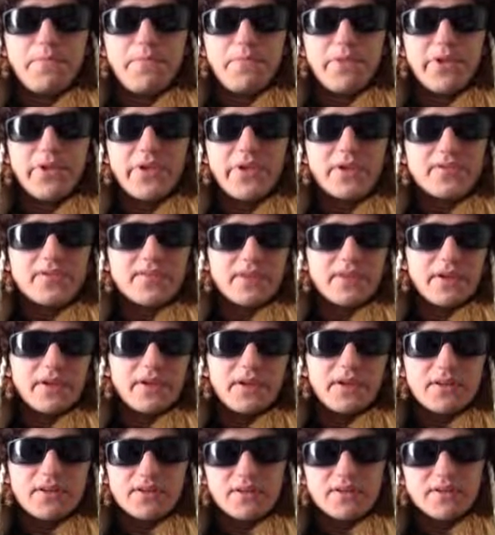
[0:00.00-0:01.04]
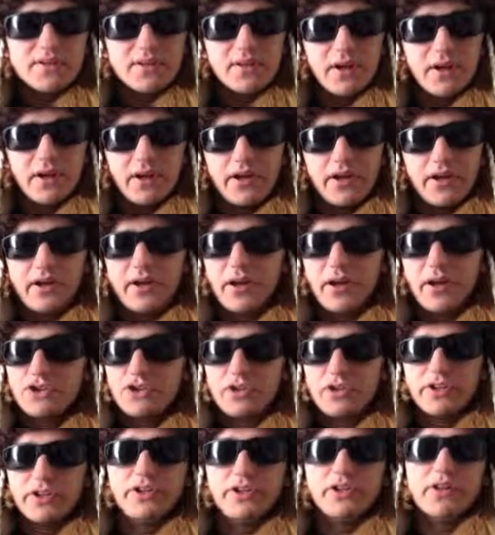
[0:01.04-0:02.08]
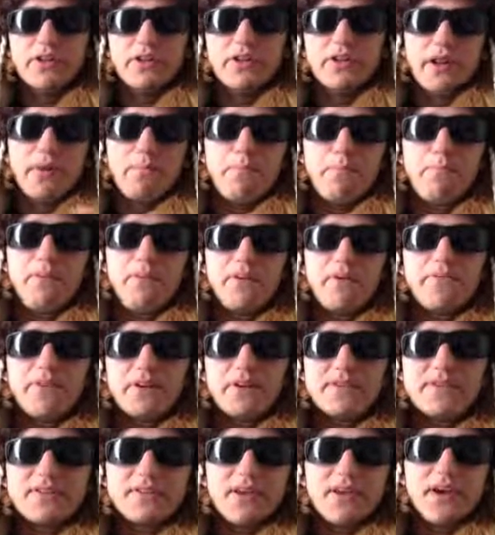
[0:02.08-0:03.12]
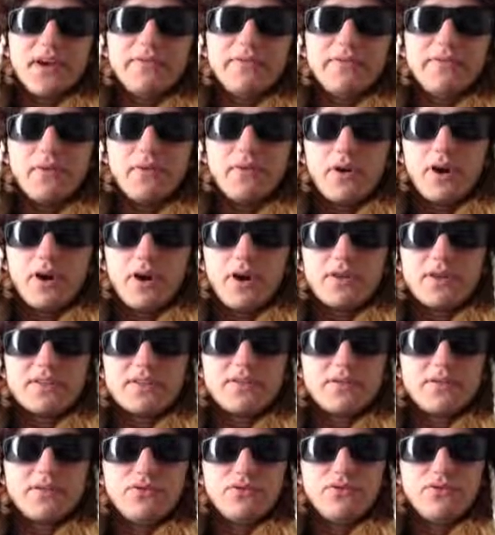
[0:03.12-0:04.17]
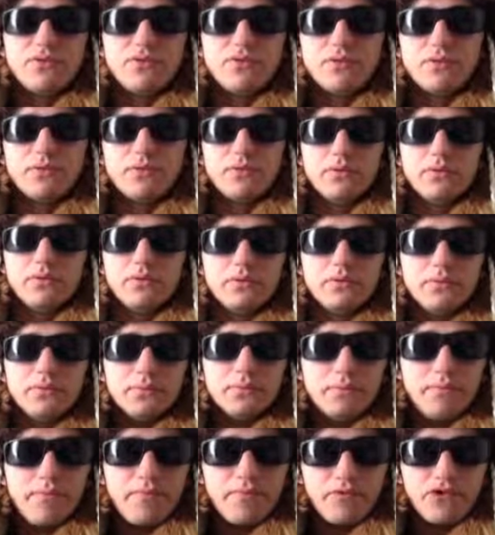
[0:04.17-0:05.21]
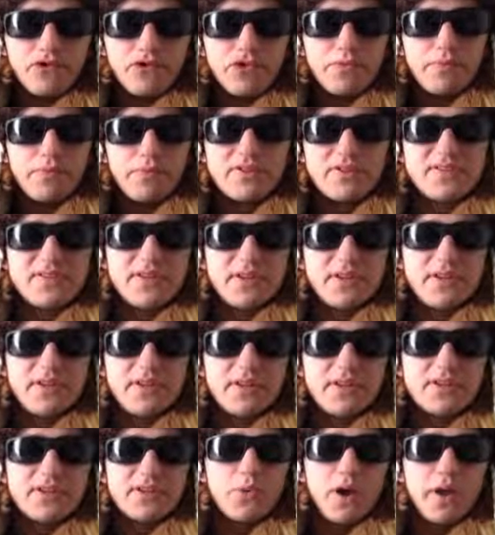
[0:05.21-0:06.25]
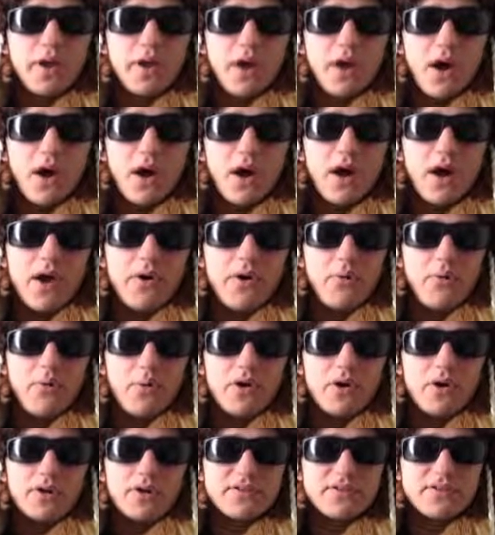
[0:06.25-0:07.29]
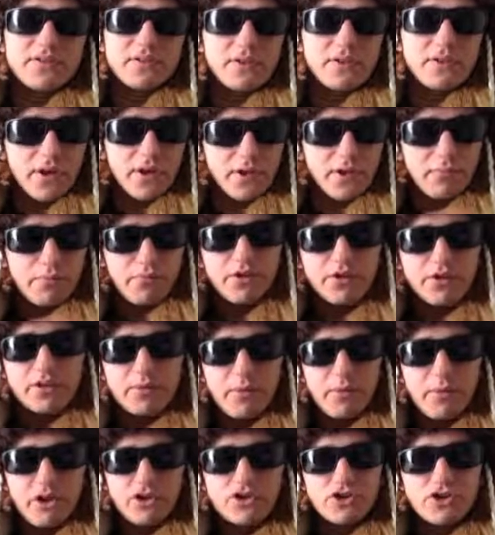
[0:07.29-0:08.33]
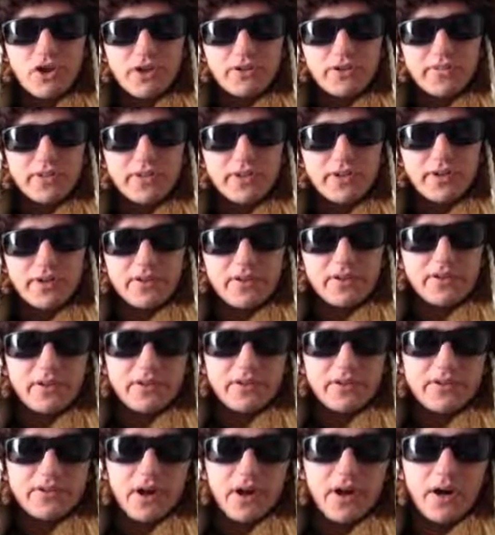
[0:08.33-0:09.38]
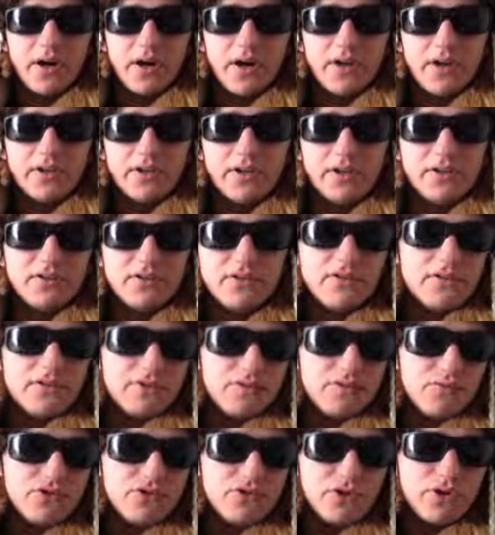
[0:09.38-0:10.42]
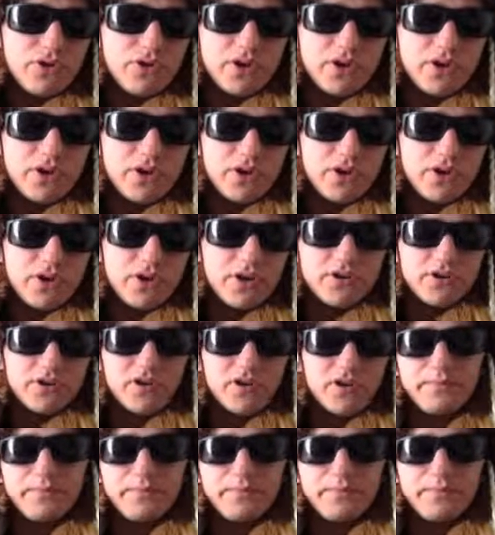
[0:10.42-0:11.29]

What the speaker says: this is actually like a perfect sign for us to proceed. That's why I was pretty much confident that I need to continue